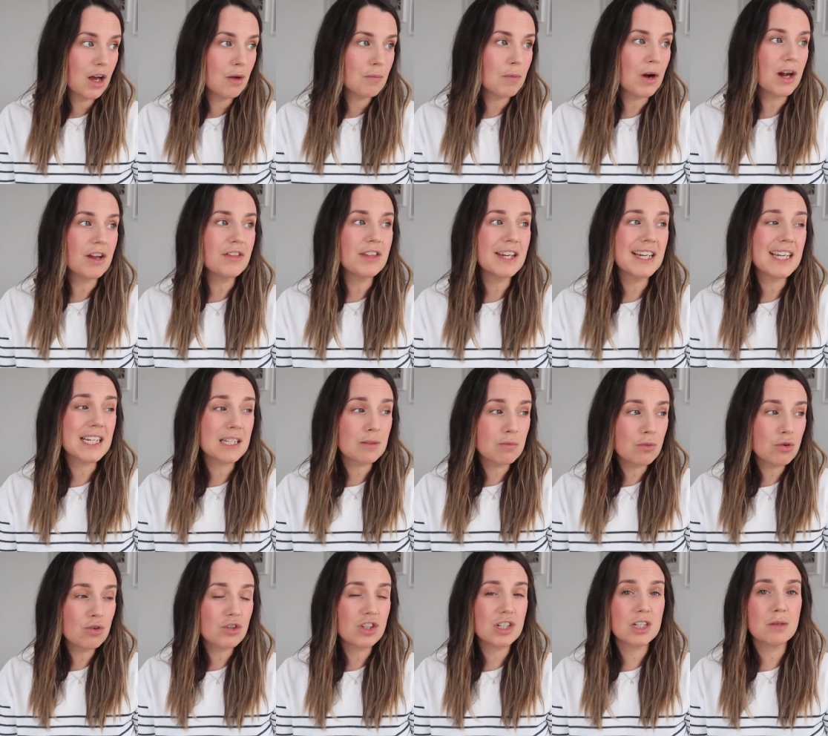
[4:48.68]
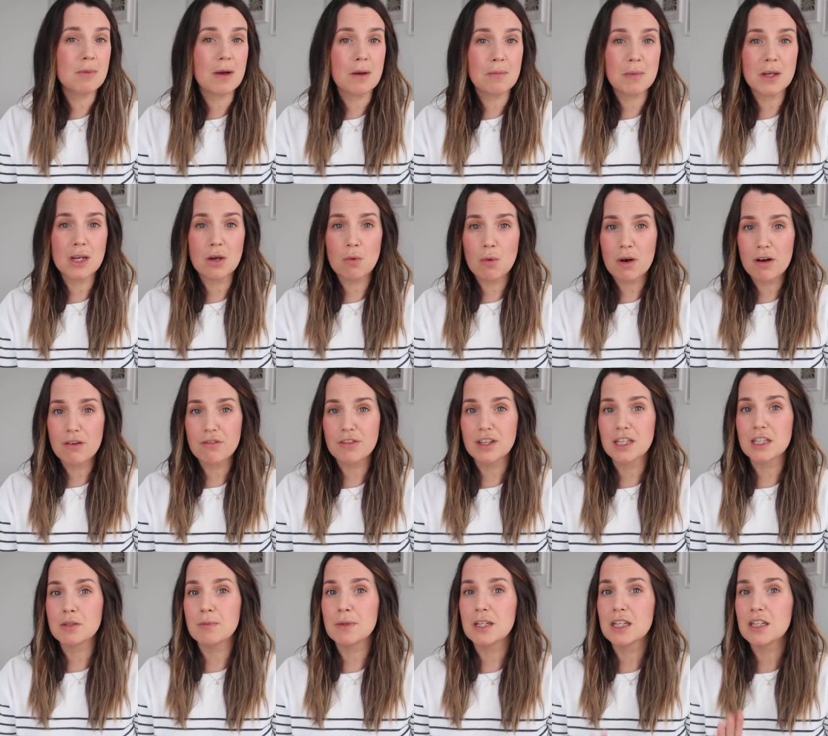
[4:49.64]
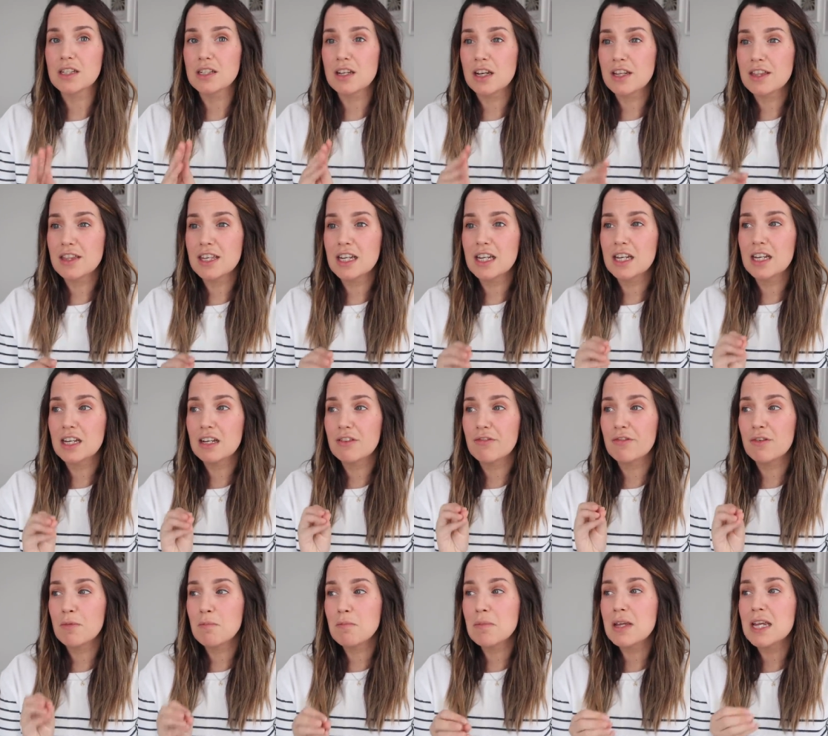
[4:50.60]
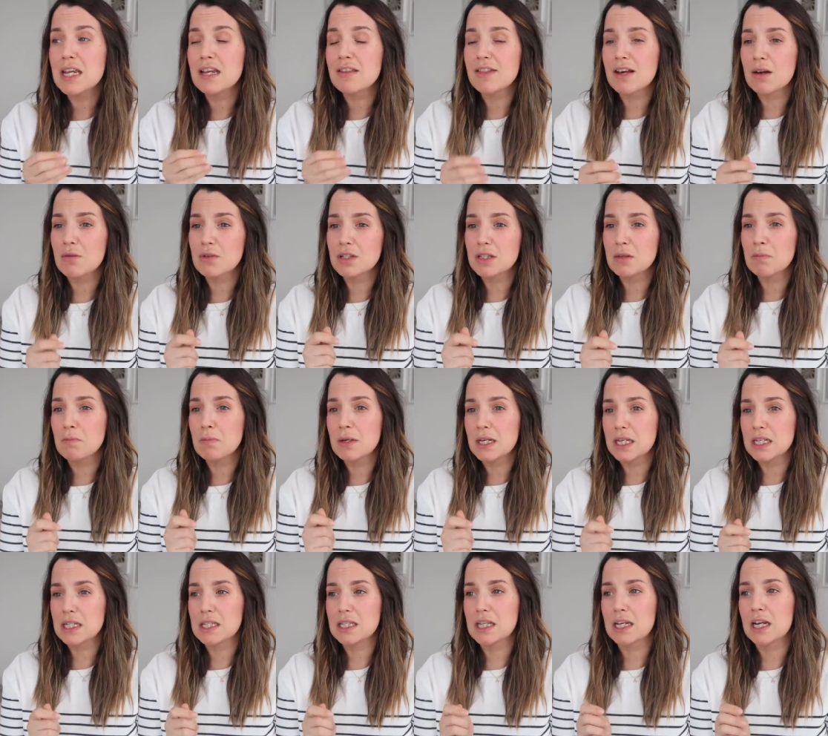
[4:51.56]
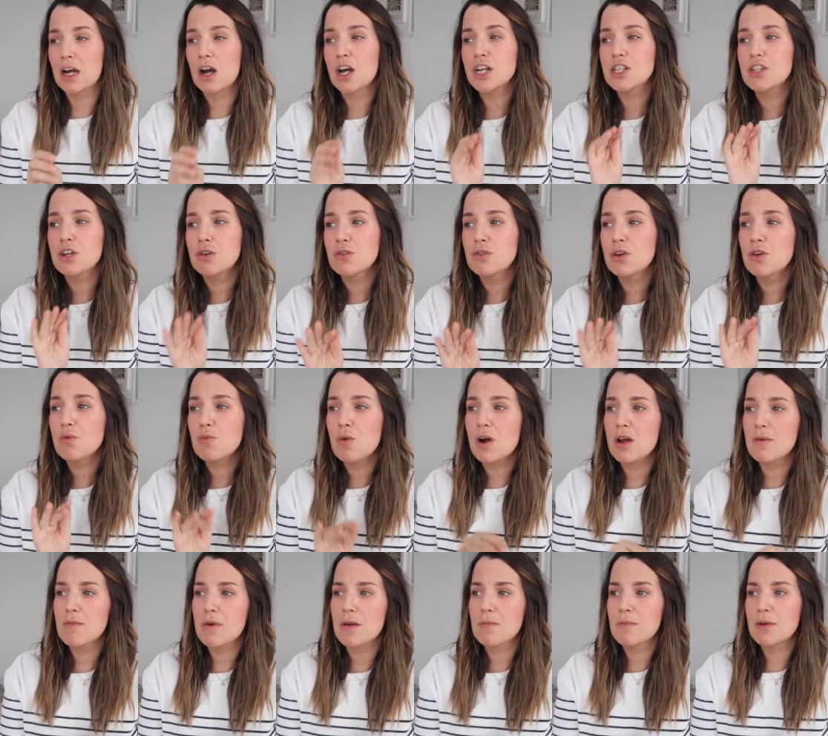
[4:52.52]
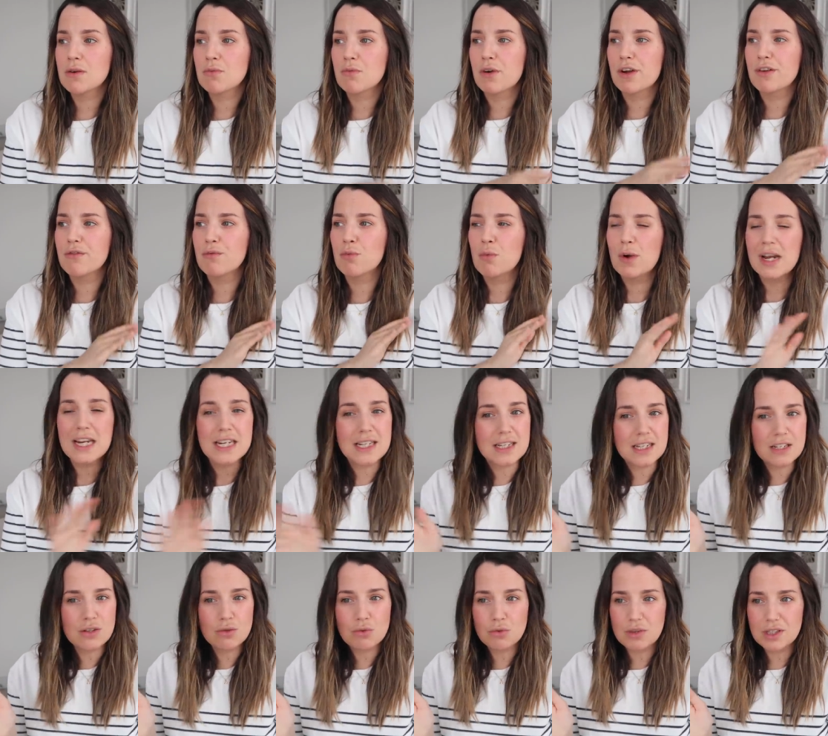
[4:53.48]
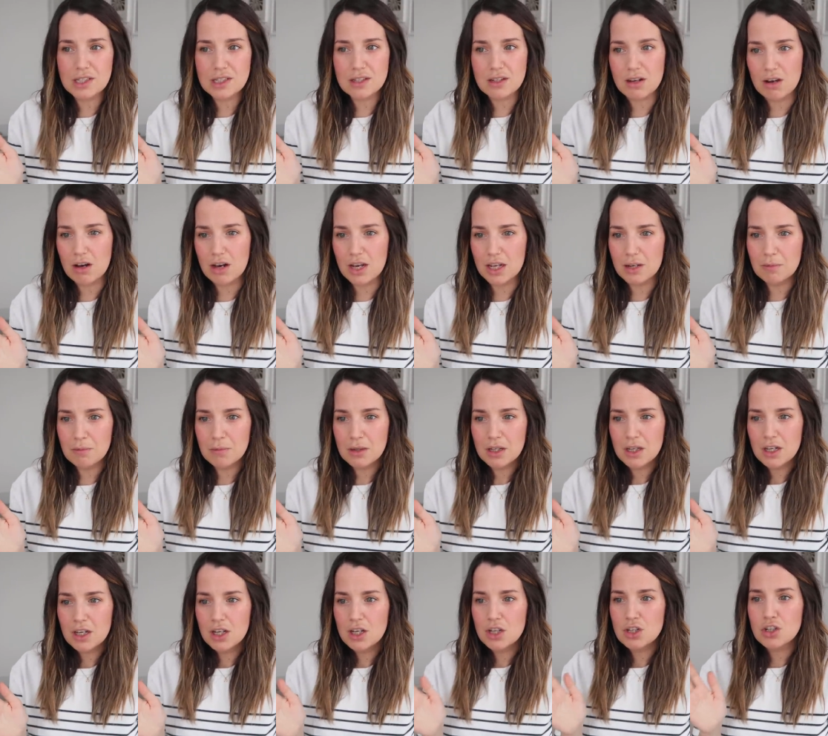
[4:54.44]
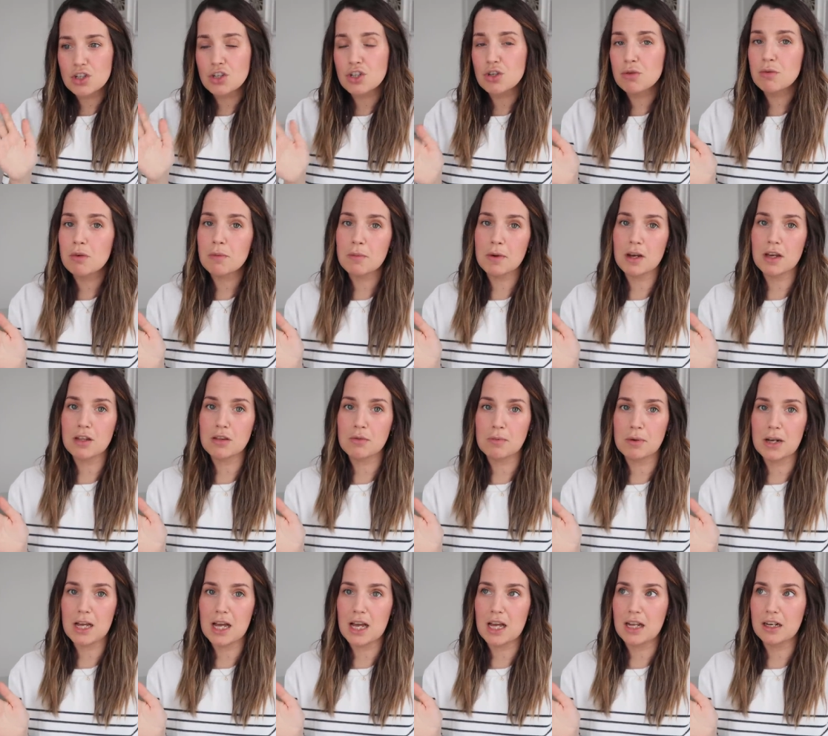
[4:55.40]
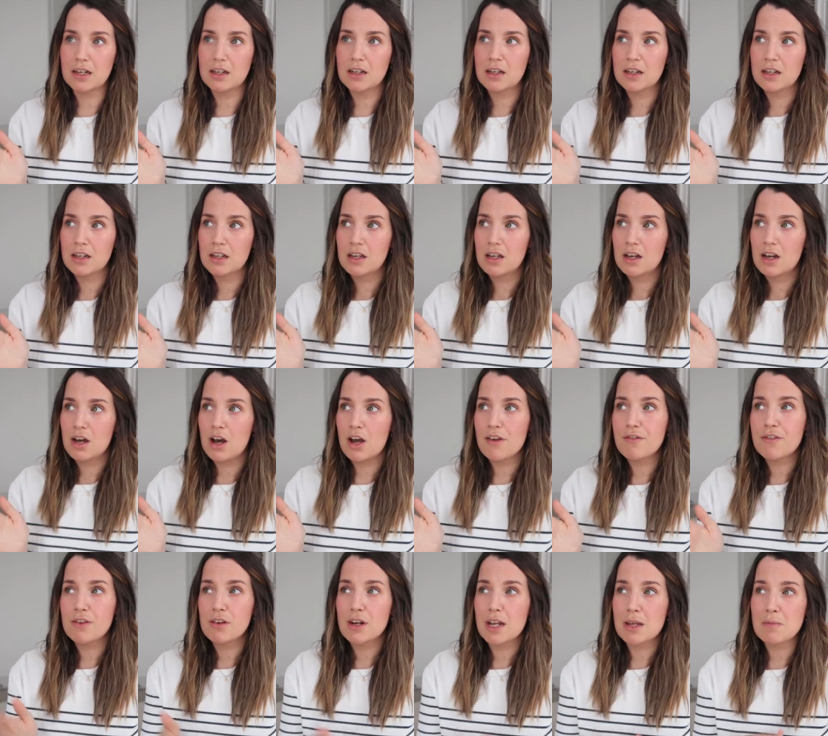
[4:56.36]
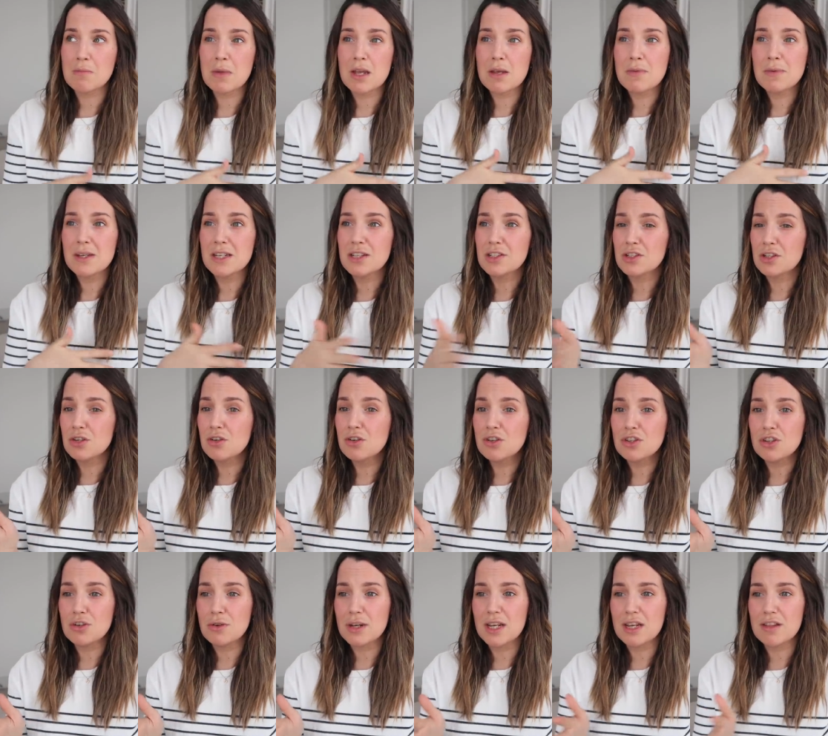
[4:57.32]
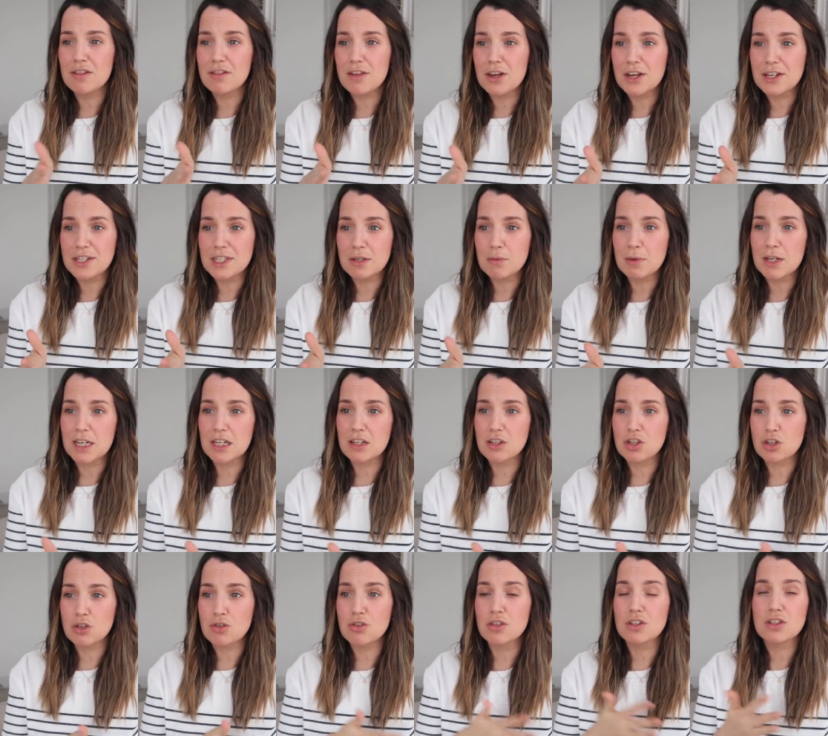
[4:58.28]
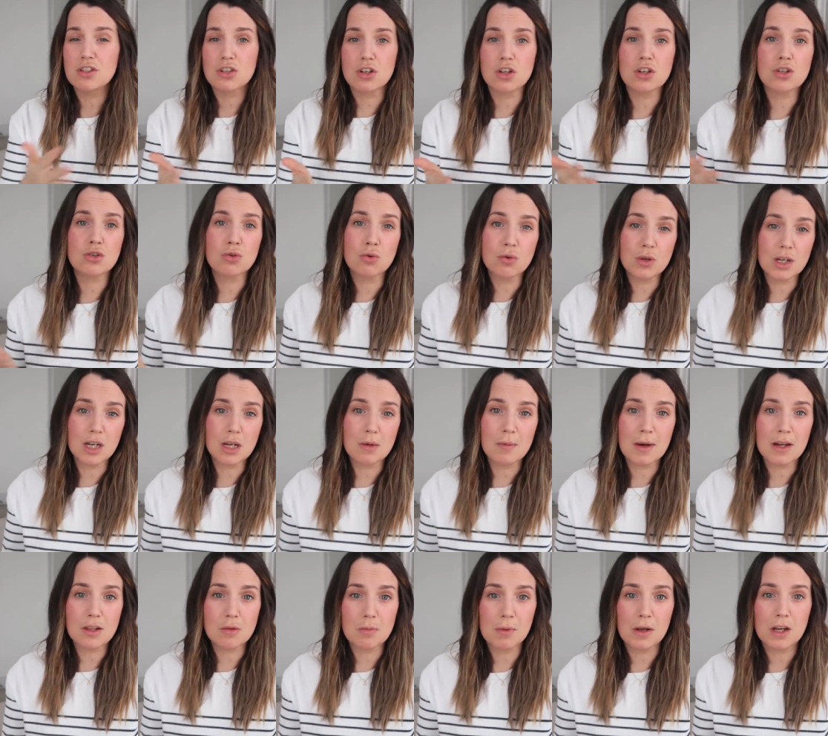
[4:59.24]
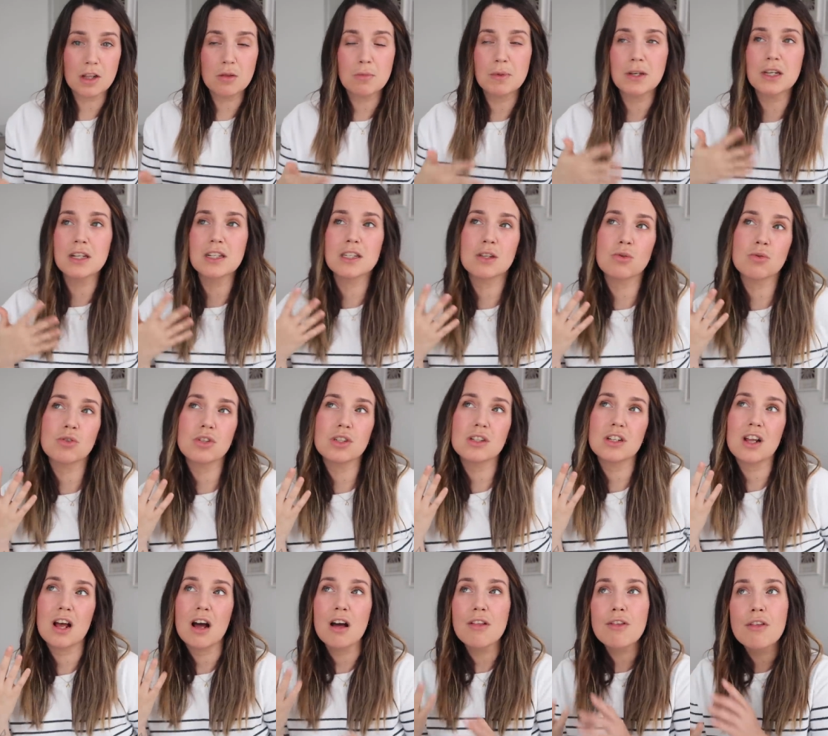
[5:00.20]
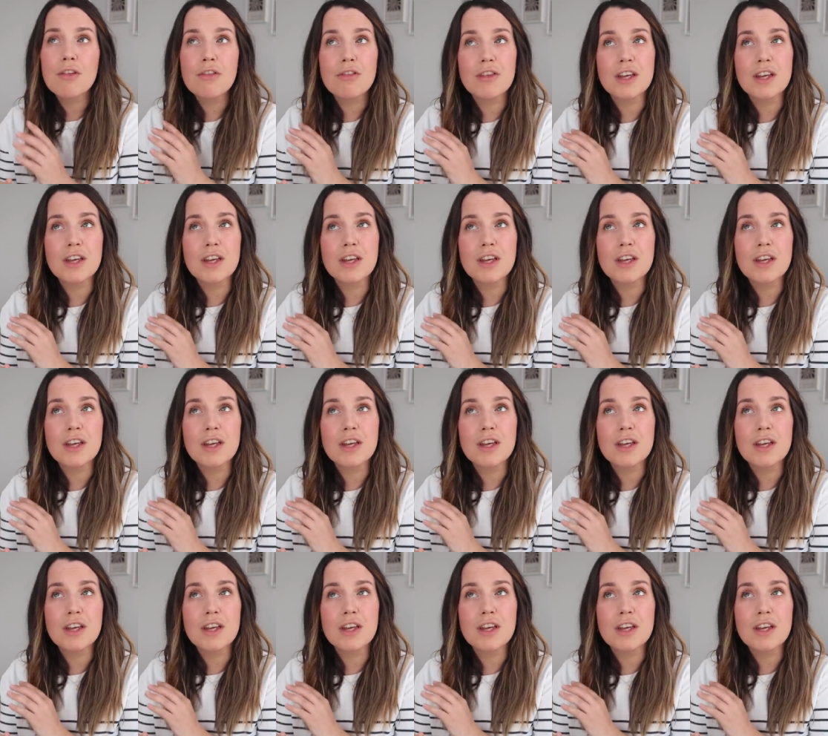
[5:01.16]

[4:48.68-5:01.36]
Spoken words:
But I think it's more just about being aware of things, because I think for me, that was the biggest thing. I don't know why my midwife waited all this time to do a birth plan I feel like maybe as soon as you hit 30 weeks, you should start talking about the birth, because there was just other